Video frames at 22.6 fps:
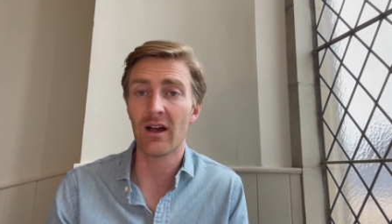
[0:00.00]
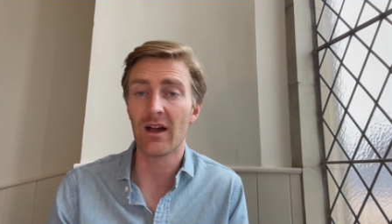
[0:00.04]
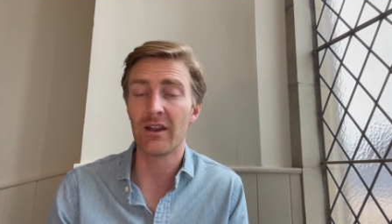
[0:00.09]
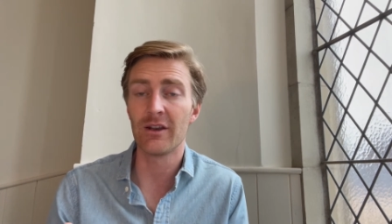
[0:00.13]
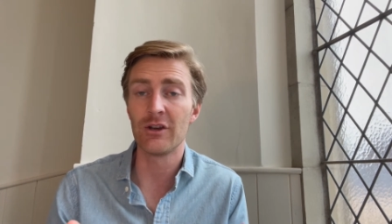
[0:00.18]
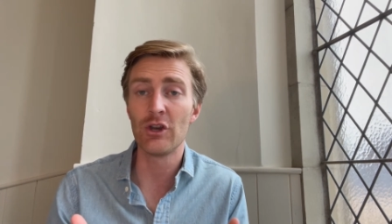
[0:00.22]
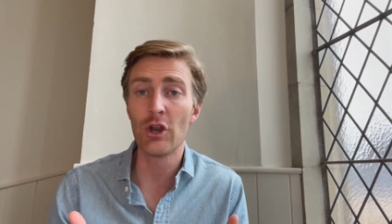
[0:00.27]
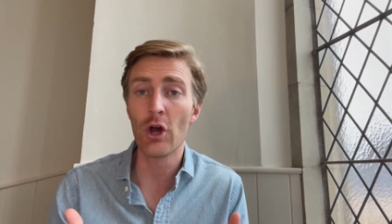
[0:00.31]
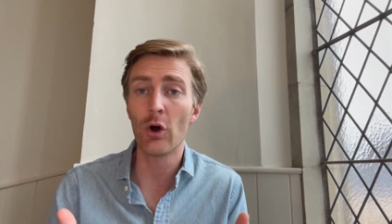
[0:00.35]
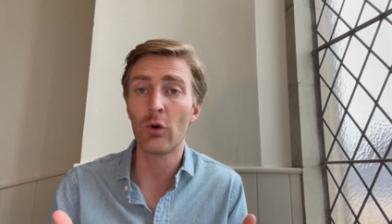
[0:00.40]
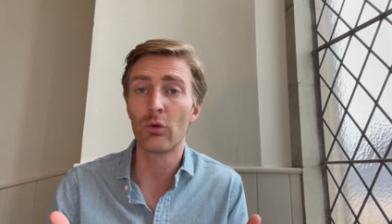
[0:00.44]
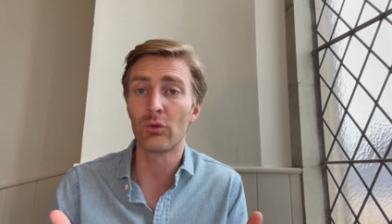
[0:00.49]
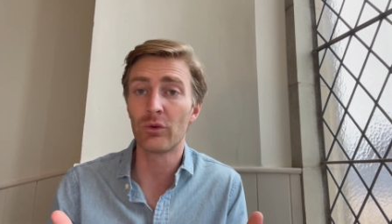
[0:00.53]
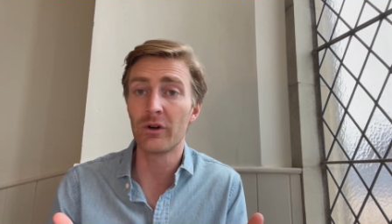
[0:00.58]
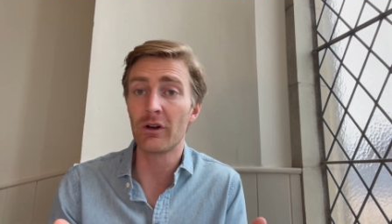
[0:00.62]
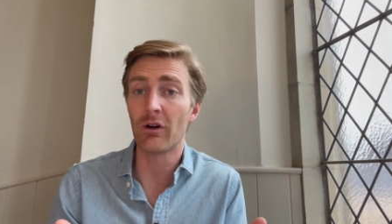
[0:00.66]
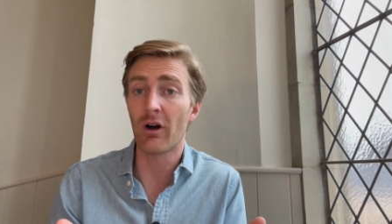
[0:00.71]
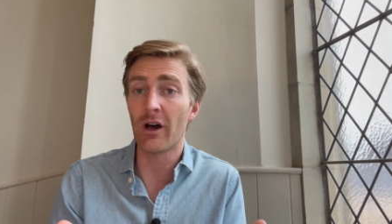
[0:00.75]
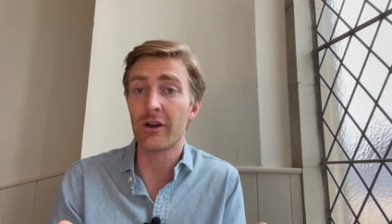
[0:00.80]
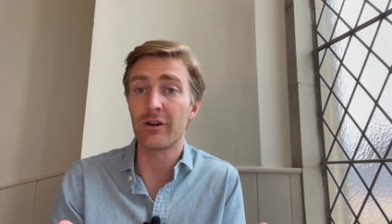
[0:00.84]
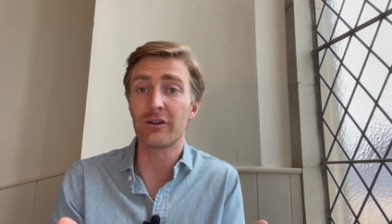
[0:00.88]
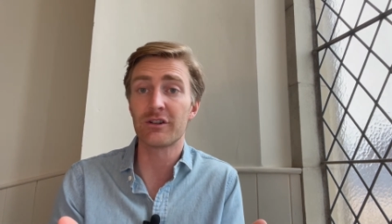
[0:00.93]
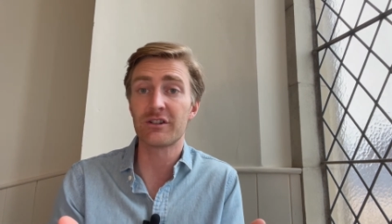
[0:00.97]
no real
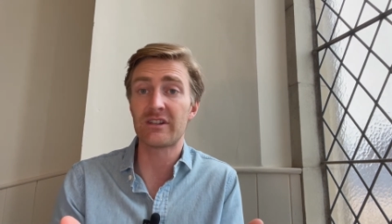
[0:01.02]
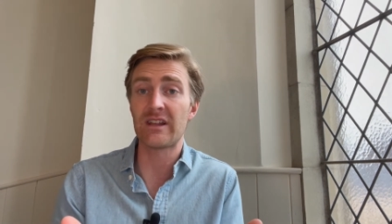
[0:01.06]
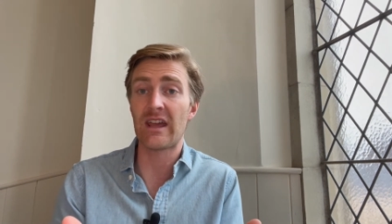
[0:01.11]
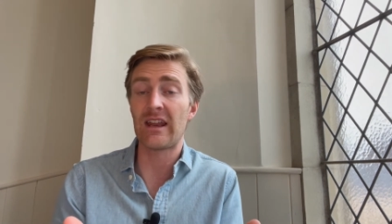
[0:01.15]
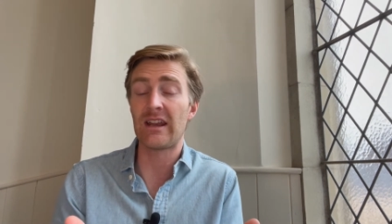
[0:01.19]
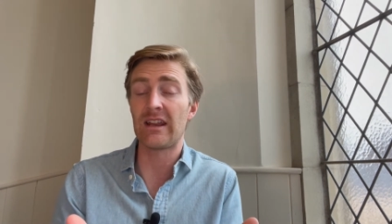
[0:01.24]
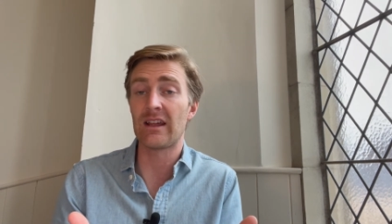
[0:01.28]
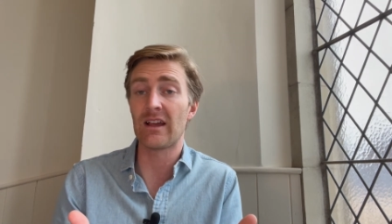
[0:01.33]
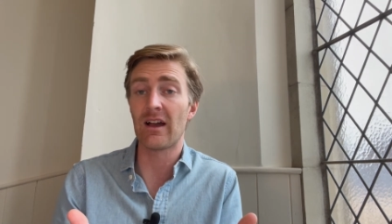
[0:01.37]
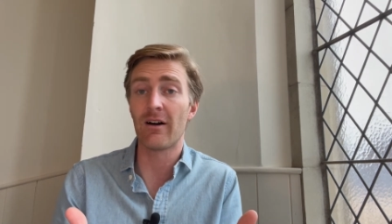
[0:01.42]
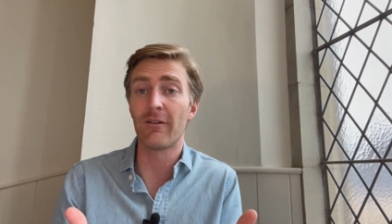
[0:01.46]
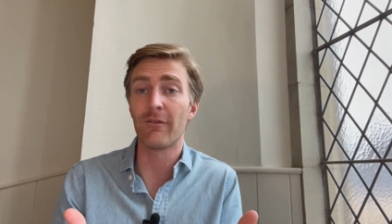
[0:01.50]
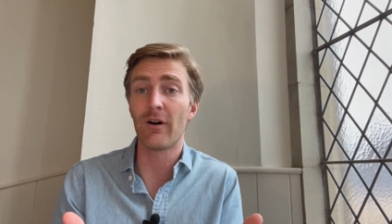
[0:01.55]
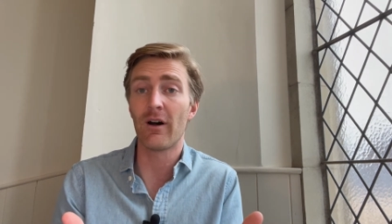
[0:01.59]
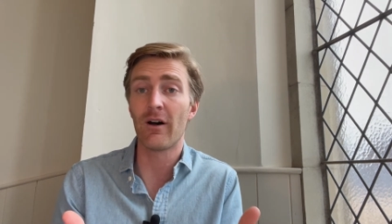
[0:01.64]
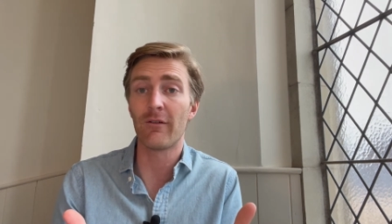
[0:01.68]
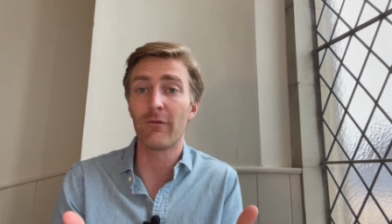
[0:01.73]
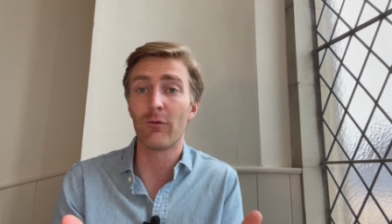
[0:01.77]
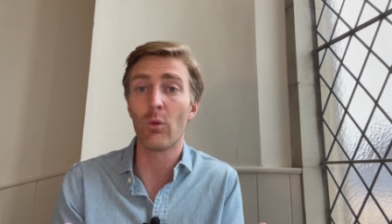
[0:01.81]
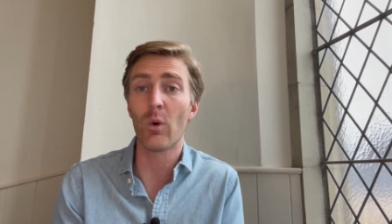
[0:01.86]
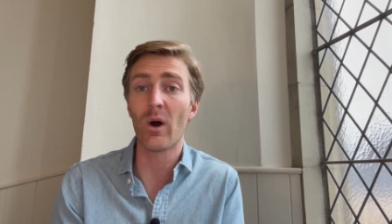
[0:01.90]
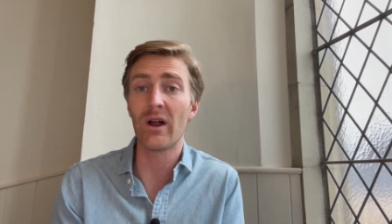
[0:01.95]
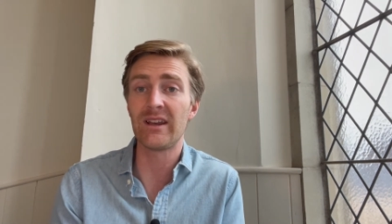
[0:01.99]
understanding of,
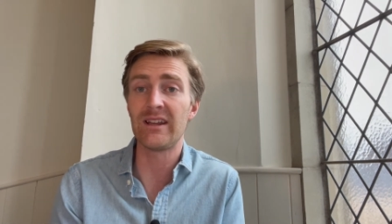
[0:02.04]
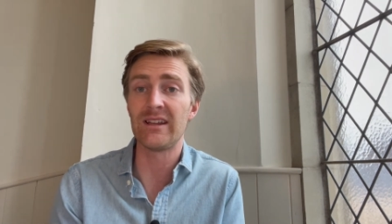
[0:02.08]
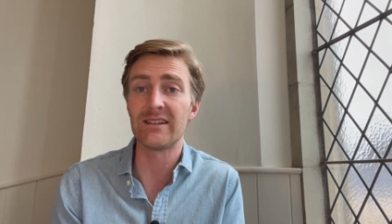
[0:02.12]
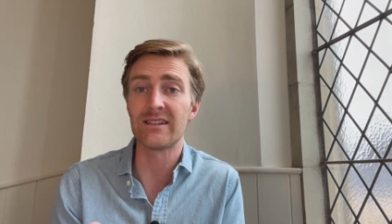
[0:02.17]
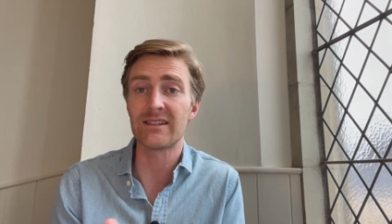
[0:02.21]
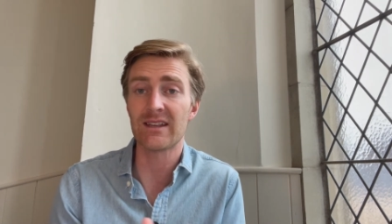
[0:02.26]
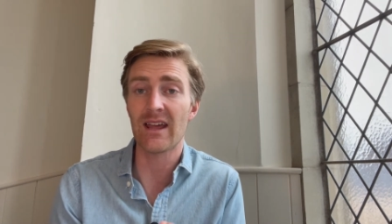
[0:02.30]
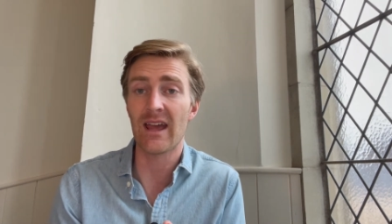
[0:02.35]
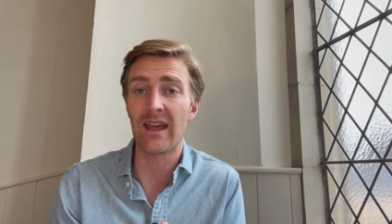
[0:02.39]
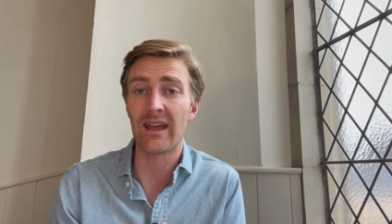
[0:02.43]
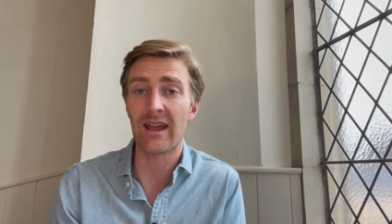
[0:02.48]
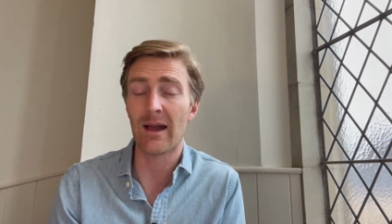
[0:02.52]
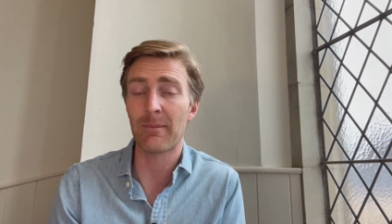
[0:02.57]
of what he's saying.